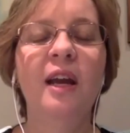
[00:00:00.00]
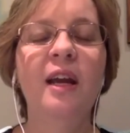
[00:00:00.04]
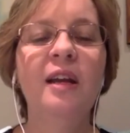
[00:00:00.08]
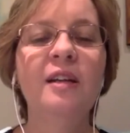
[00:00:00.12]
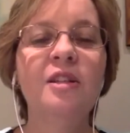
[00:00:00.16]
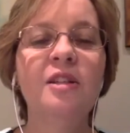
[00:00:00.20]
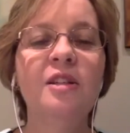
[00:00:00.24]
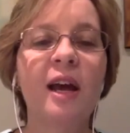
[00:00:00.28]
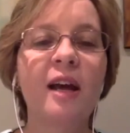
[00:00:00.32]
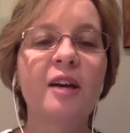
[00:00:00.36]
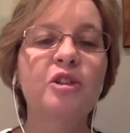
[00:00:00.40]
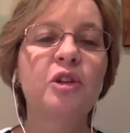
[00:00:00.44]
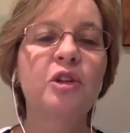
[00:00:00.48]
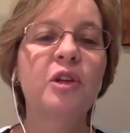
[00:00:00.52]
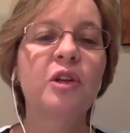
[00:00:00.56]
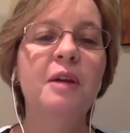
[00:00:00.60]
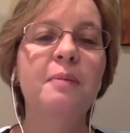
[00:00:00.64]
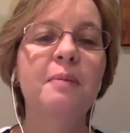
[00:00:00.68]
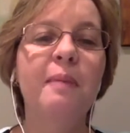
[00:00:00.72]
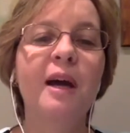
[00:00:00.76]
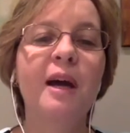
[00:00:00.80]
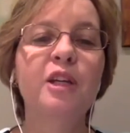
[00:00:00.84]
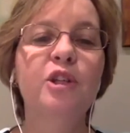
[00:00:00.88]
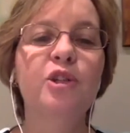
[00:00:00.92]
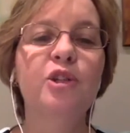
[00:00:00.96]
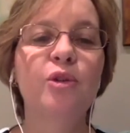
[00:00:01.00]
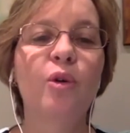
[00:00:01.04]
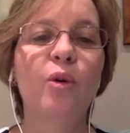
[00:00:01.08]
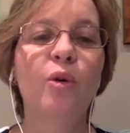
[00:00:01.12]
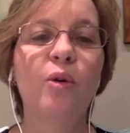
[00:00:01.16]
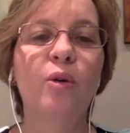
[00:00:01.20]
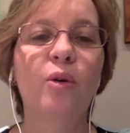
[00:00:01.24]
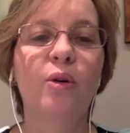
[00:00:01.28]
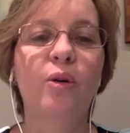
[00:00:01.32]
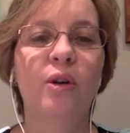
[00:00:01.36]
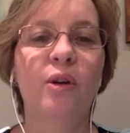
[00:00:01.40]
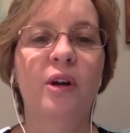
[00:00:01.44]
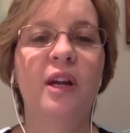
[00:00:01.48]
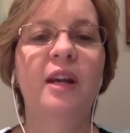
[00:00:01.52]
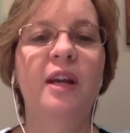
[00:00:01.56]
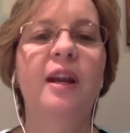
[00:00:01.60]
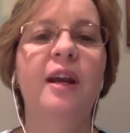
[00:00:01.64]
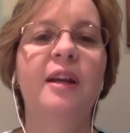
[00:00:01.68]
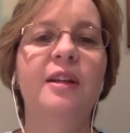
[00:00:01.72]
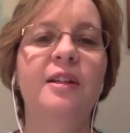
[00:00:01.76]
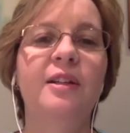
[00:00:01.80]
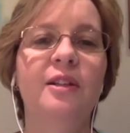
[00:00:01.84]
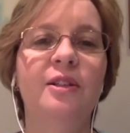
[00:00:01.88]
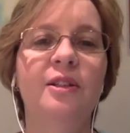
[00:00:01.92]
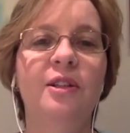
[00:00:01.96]
It's actually my soul
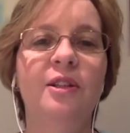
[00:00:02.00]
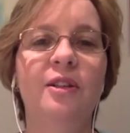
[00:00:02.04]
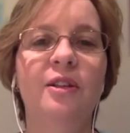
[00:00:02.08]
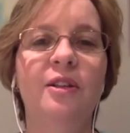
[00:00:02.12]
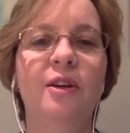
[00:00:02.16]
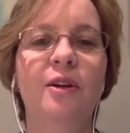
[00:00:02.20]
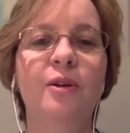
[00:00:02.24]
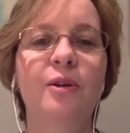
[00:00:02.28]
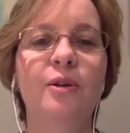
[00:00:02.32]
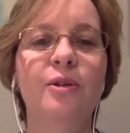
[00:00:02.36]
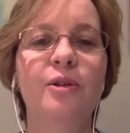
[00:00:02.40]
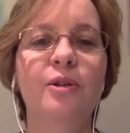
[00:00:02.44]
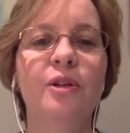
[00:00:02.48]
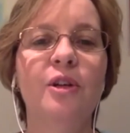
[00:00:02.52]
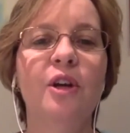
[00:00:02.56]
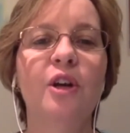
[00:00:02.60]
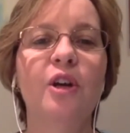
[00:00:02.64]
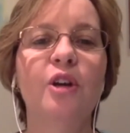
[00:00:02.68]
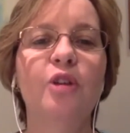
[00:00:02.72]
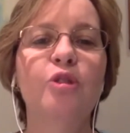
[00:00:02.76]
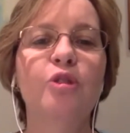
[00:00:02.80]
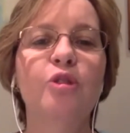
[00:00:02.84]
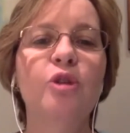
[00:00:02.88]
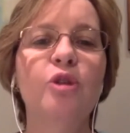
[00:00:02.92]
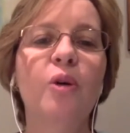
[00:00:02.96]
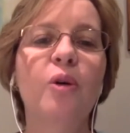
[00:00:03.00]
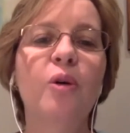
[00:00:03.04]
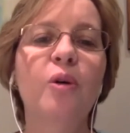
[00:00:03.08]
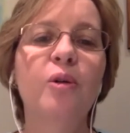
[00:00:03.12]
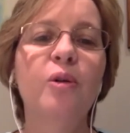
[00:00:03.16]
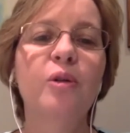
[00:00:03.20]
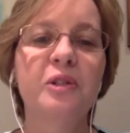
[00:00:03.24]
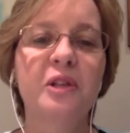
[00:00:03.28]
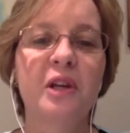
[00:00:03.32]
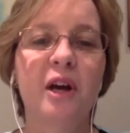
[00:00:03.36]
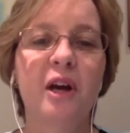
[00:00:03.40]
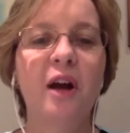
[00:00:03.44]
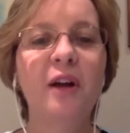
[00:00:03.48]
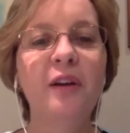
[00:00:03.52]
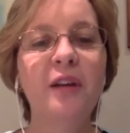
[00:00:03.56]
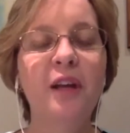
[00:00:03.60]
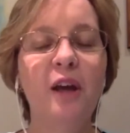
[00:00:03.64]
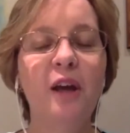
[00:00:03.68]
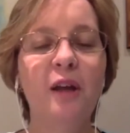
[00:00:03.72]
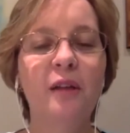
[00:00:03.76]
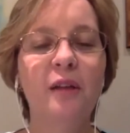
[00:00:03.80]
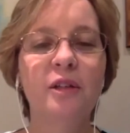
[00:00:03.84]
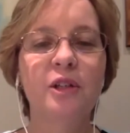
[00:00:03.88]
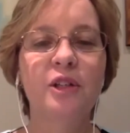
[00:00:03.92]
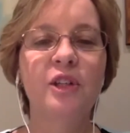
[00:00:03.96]
connecting to those souls on the
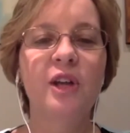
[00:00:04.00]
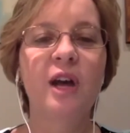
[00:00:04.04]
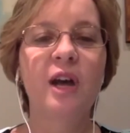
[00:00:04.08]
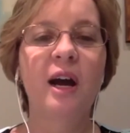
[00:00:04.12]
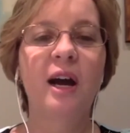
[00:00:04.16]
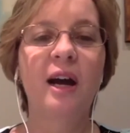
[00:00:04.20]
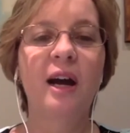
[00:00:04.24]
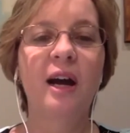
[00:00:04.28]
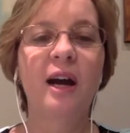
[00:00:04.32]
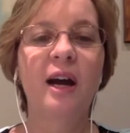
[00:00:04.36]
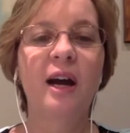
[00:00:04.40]
other side.